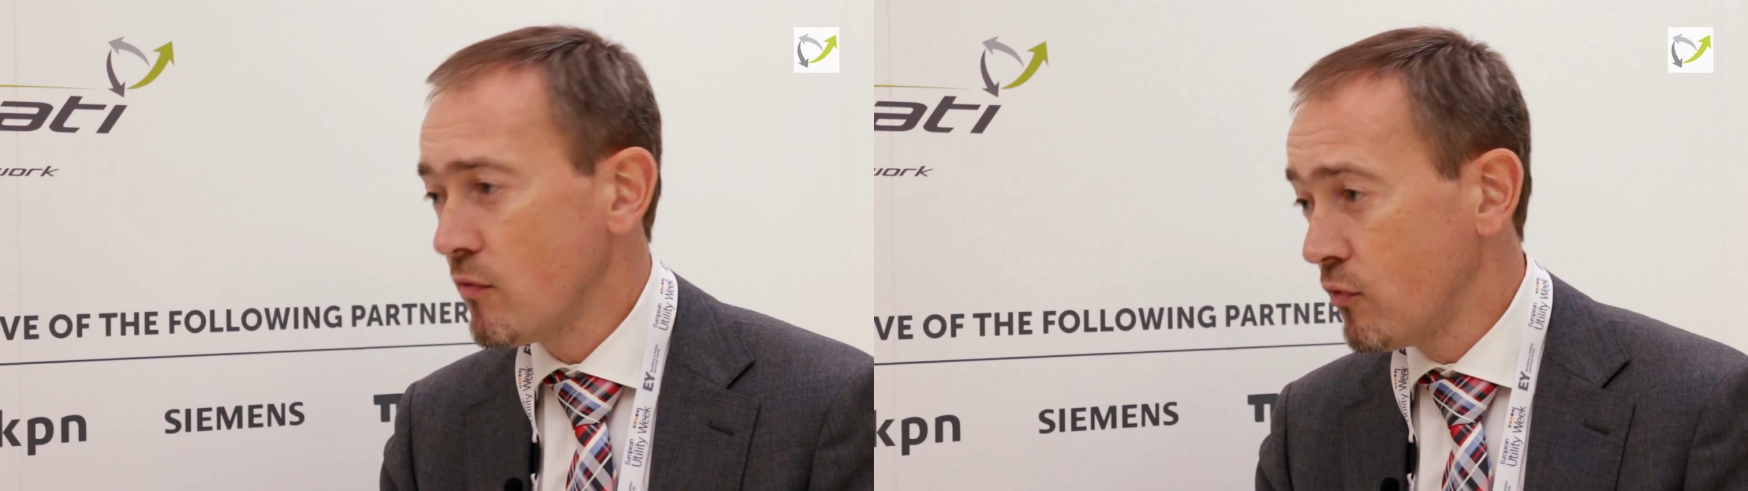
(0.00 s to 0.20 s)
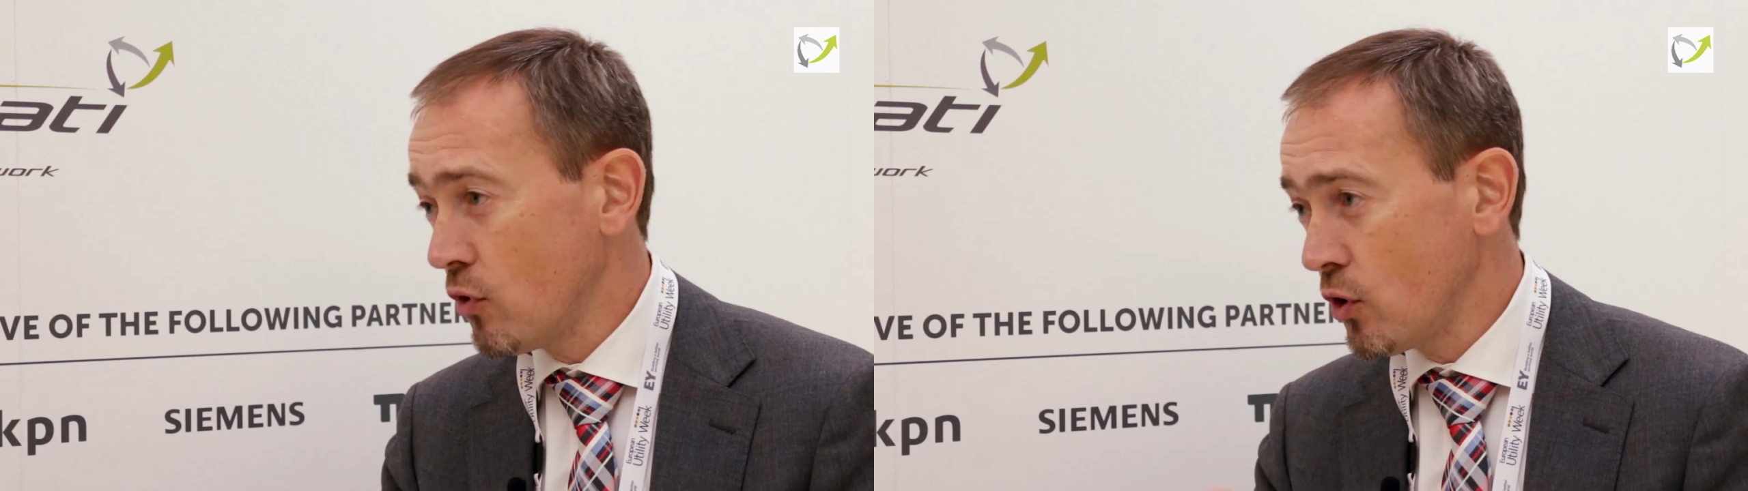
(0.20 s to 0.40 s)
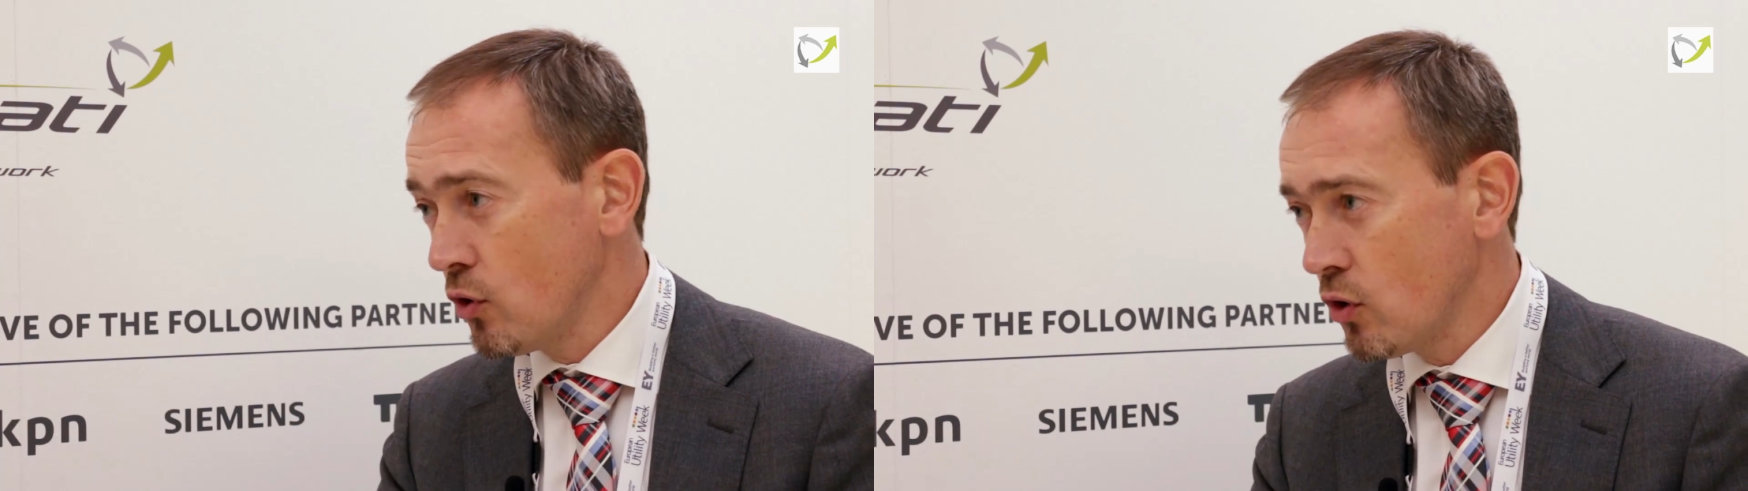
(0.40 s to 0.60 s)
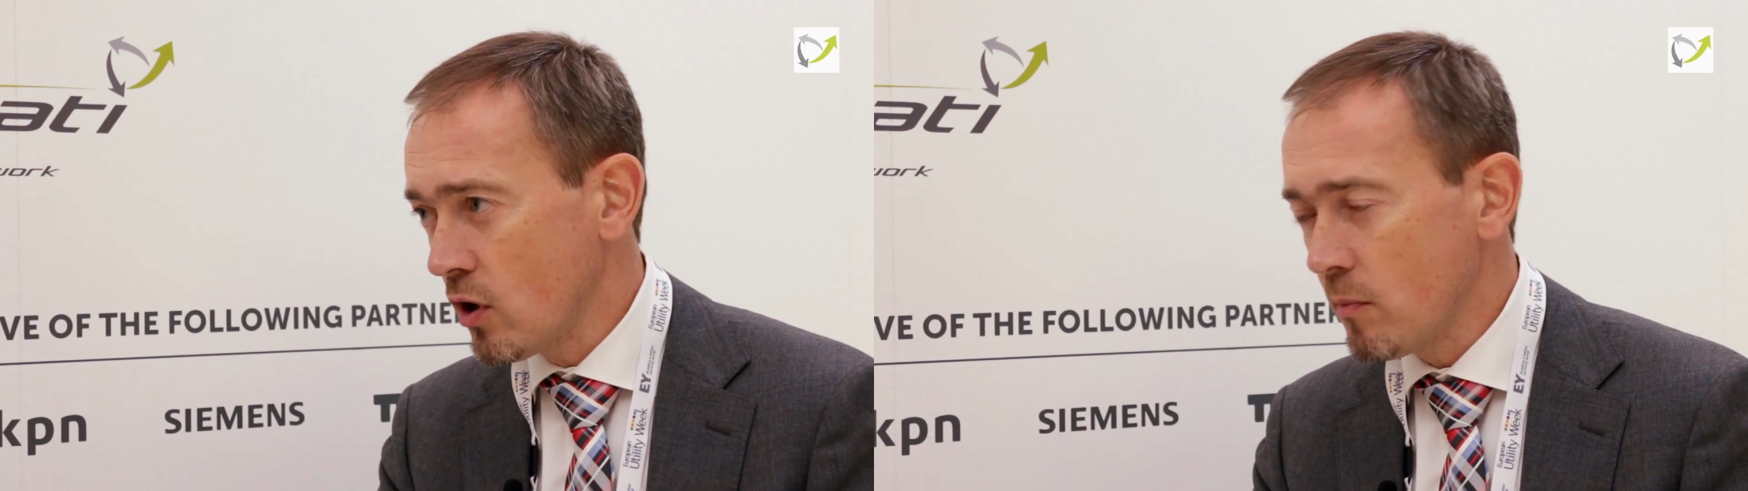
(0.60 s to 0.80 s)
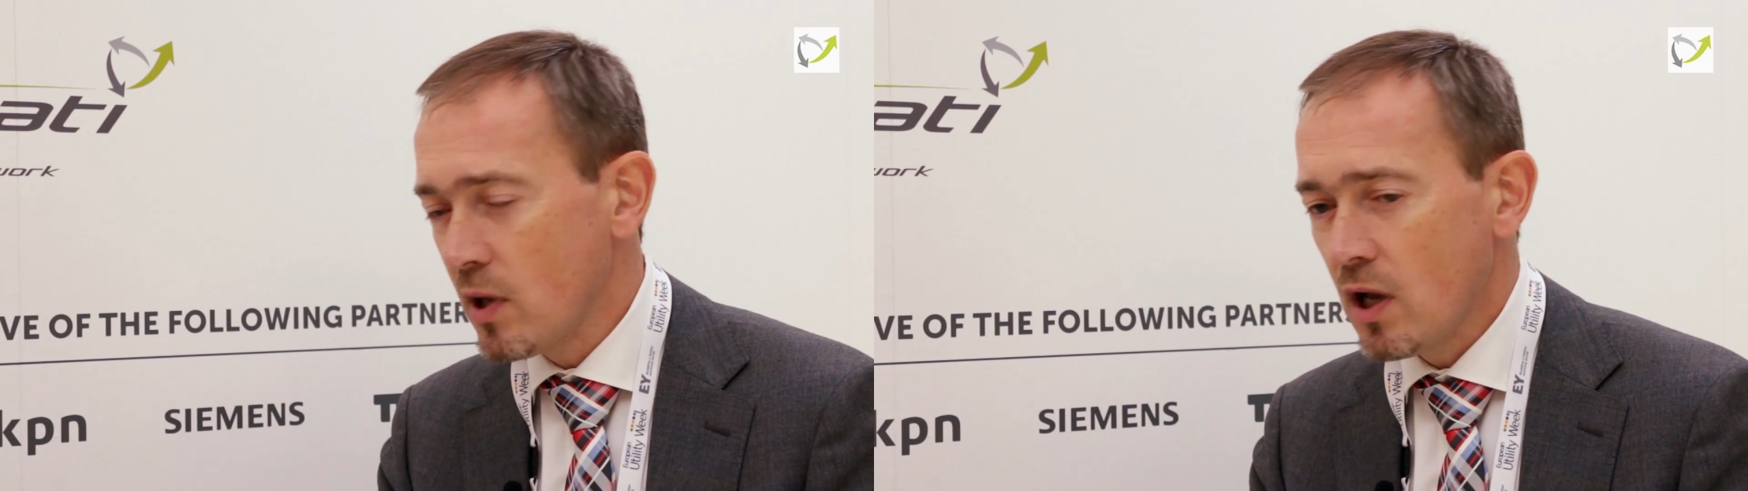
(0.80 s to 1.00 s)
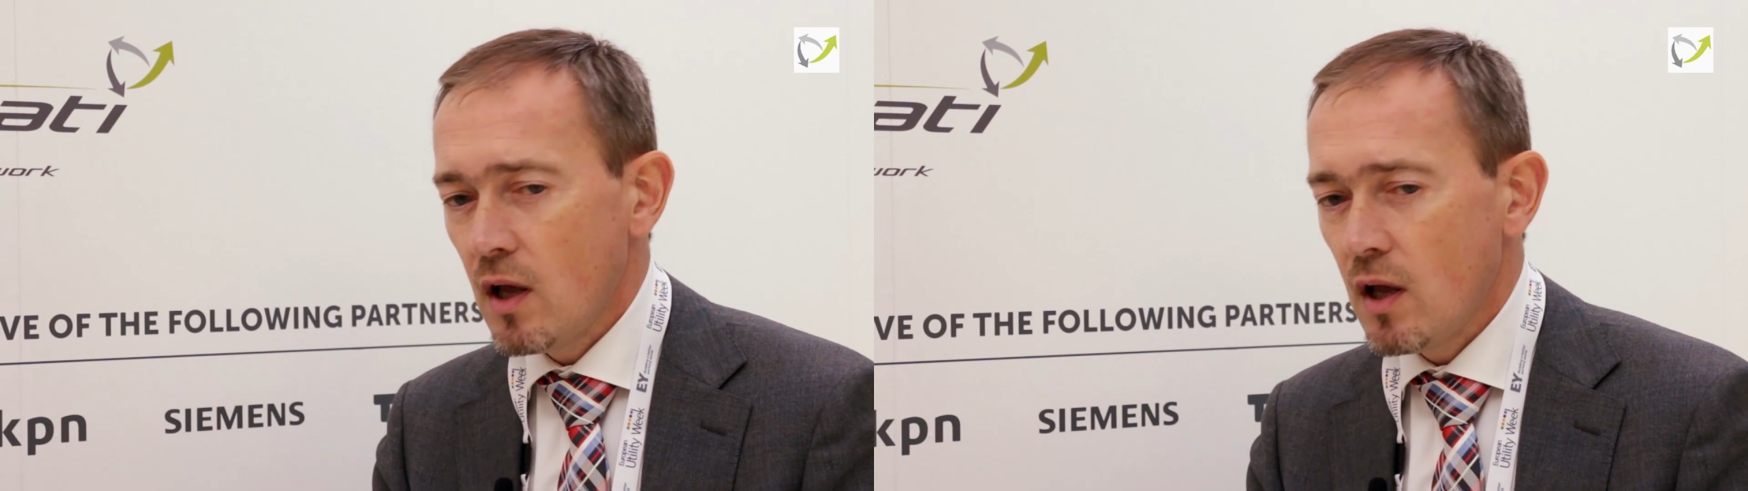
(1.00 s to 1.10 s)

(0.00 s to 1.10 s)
for Europe,